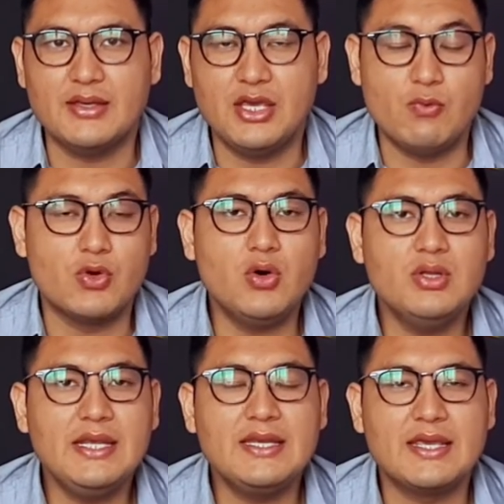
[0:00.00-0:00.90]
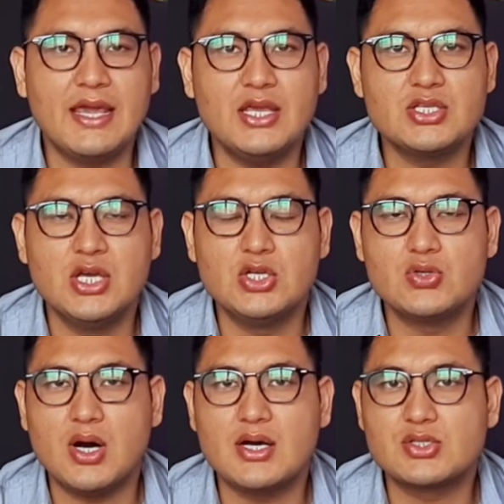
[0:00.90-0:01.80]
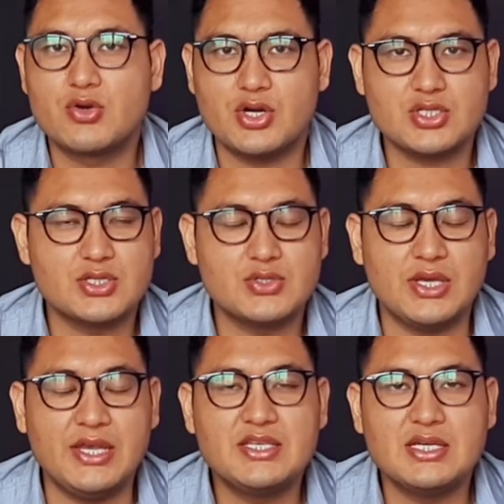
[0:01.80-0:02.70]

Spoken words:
he would only engage to ask questions to heat